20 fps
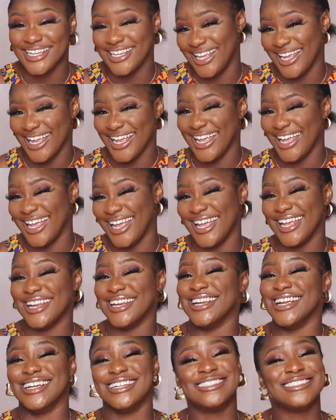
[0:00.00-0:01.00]

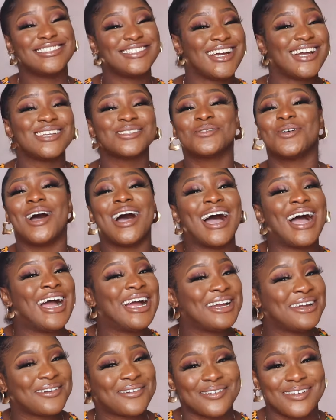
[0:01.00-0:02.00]
Yeah. Nigerians were
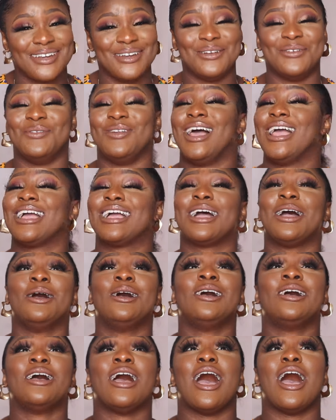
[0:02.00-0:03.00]
angry, like
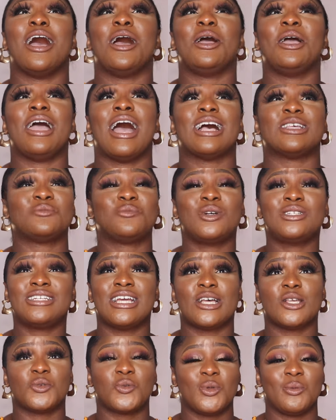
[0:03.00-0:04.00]
as
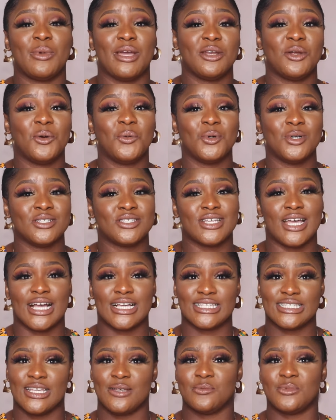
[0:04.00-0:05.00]
much as we might not want to
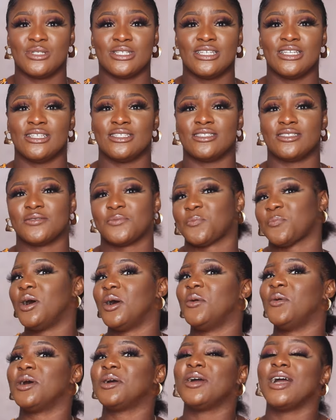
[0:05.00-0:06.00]
accept it,
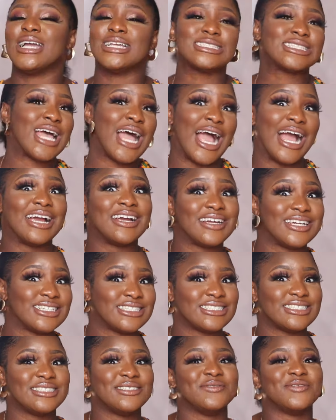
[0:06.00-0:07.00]
but we're quite
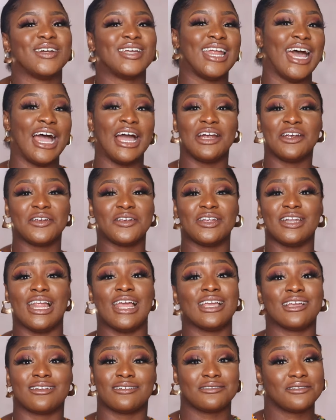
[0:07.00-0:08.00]
aggressive and angry,
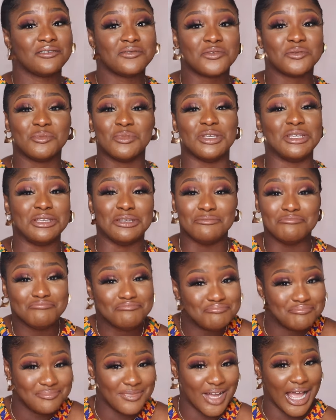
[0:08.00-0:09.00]
like even me,
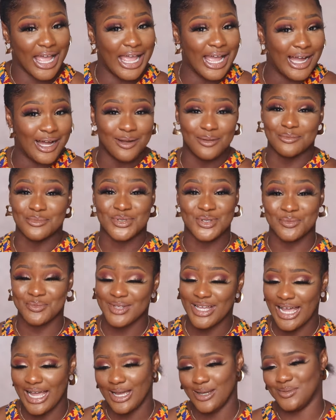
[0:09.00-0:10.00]
but I am
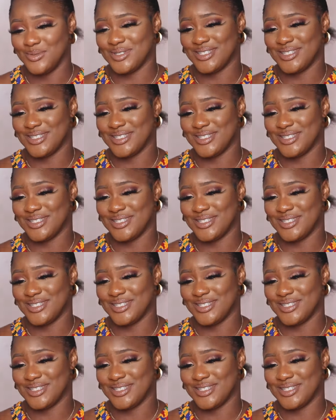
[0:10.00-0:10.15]
sometimes.